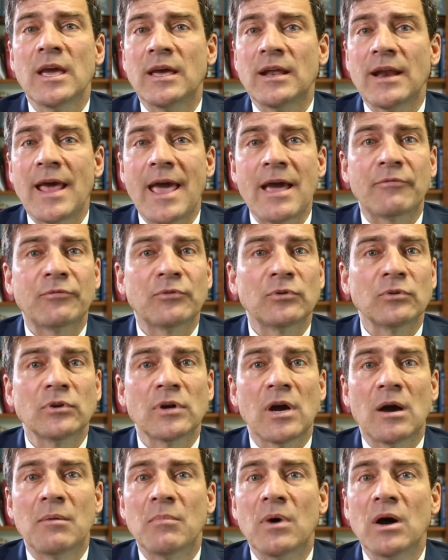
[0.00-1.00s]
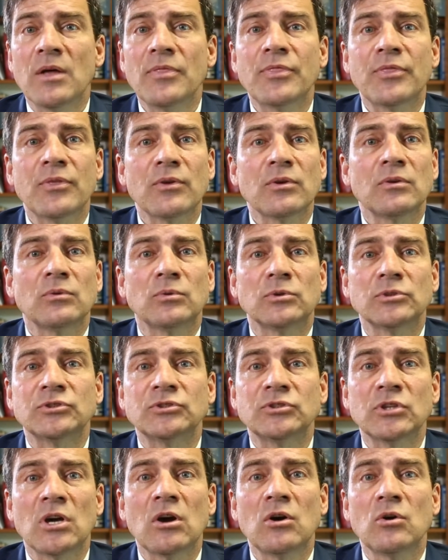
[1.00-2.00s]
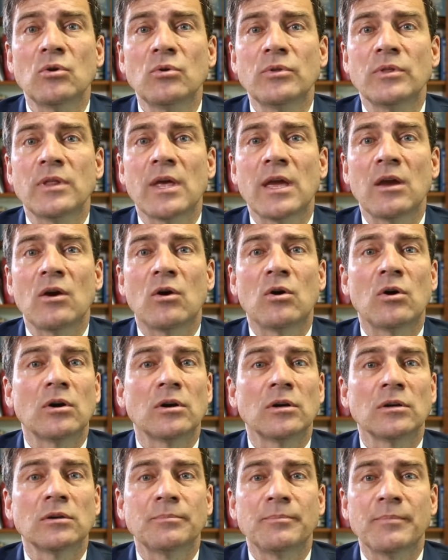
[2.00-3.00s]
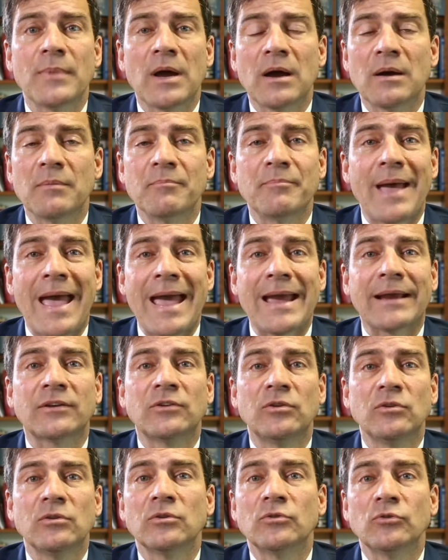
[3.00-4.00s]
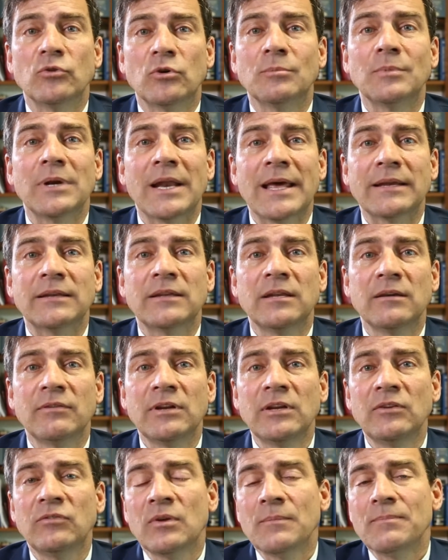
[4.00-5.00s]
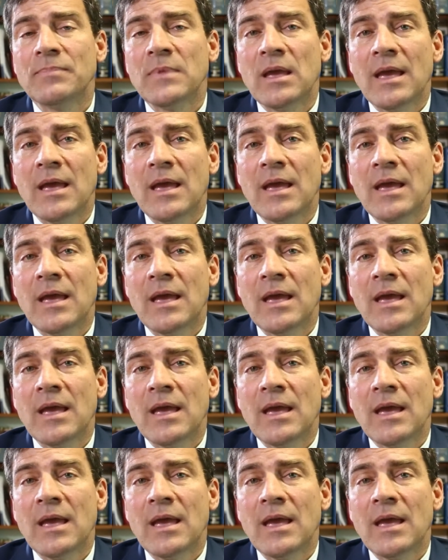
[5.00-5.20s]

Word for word: and after a month or so, they are uh, back to their normal activities.